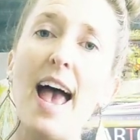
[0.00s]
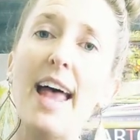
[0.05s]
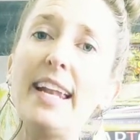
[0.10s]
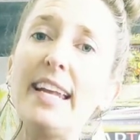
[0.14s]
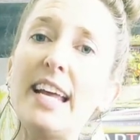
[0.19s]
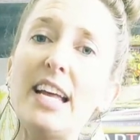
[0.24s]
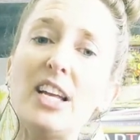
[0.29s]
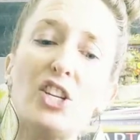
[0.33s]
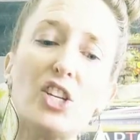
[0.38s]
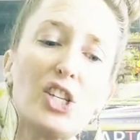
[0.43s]

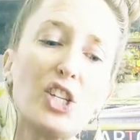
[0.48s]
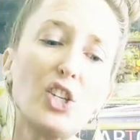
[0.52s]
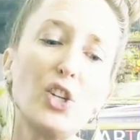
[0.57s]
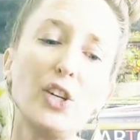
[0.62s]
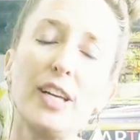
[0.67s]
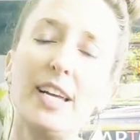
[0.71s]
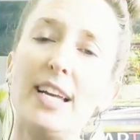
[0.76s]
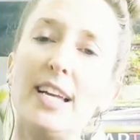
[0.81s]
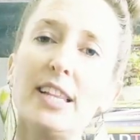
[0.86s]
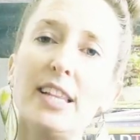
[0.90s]
And again, just
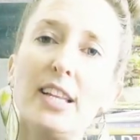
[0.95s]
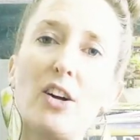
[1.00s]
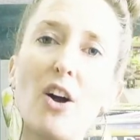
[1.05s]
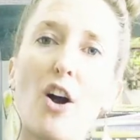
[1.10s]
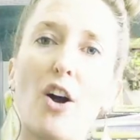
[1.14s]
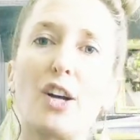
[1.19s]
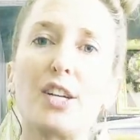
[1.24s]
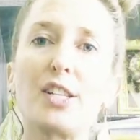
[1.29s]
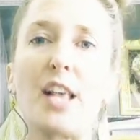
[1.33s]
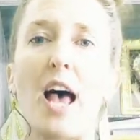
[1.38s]
looking at the
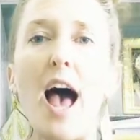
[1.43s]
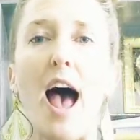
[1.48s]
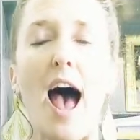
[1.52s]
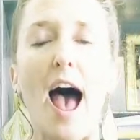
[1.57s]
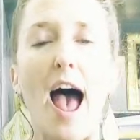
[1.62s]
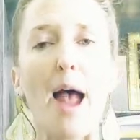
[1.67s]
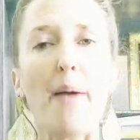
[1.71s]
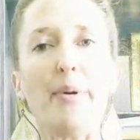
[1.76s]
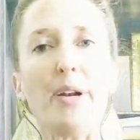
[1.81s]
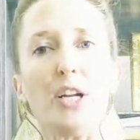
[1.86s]
cards.
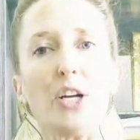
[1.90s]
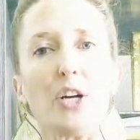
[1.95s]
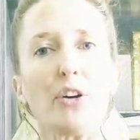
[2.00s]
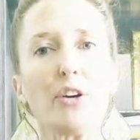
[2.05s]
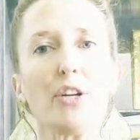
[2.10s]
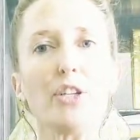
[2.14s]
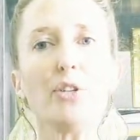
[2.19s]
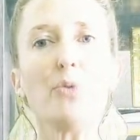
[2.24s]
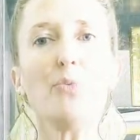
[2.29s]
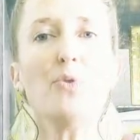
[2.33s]
I would
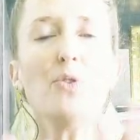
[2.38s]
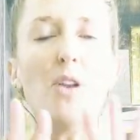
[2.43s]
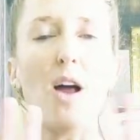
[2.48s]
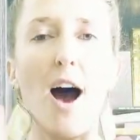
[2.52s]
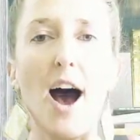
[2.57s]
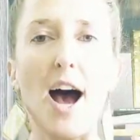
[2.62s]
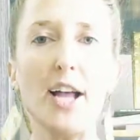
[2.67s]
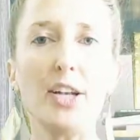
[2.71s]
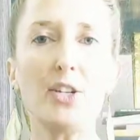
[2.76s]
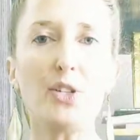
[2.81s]
encourage you
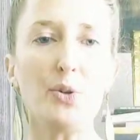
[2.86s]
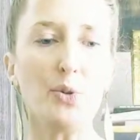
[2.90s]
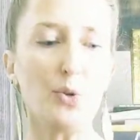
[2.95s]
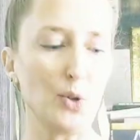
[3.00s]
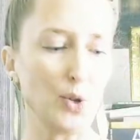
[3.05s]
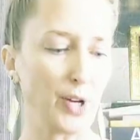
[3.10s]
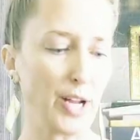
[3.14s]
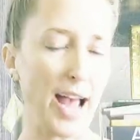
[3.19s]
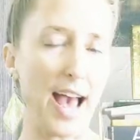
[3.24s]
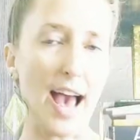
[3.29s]
not to
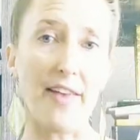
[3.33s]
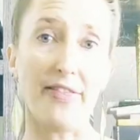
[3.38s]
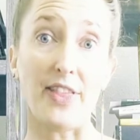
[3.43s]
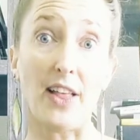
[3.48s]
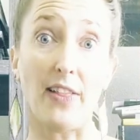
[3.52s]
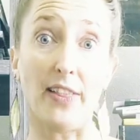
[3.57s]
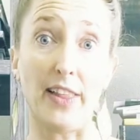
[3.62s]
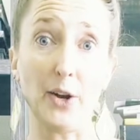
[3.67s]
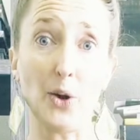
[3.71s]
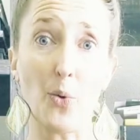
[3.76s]
look at
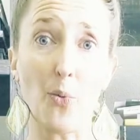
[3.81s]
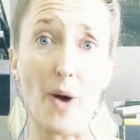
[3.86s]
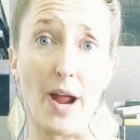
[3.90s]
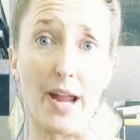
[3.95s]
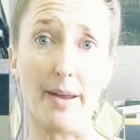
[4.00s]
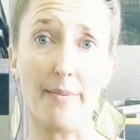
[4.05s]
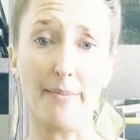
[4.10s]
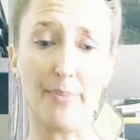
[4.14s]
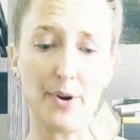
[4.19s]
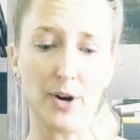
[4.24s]
the little
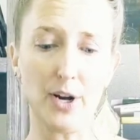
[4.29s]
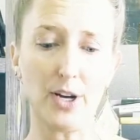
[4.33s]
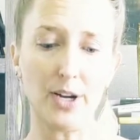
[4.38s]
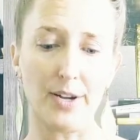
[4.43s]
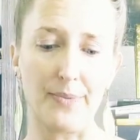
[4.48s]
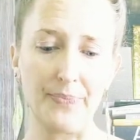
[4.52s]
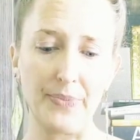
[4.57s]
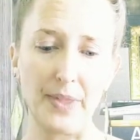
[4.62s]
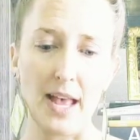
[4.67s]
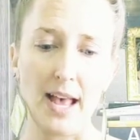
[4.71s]
white book